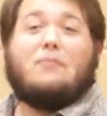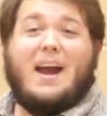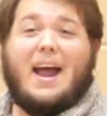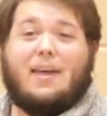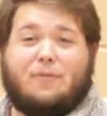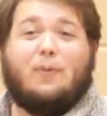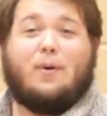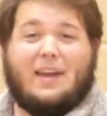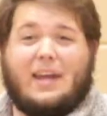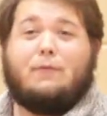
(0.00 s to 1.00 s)
wrath
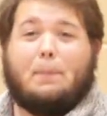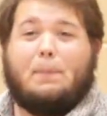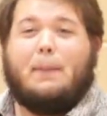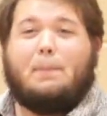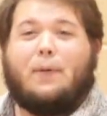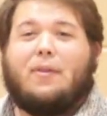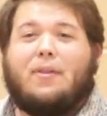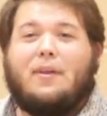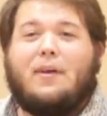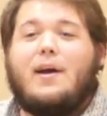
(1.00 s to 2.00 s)
for evil people.
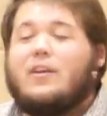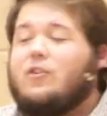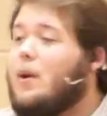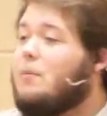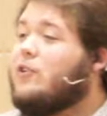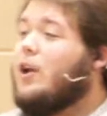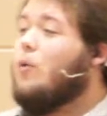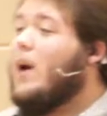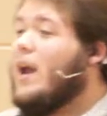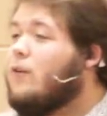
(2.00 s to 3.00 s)
So he was going to
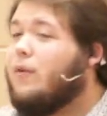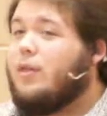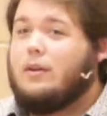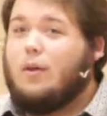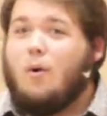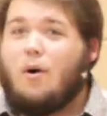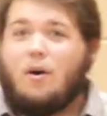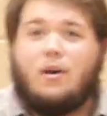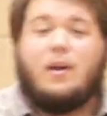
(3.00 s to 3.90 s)
wait for the Lord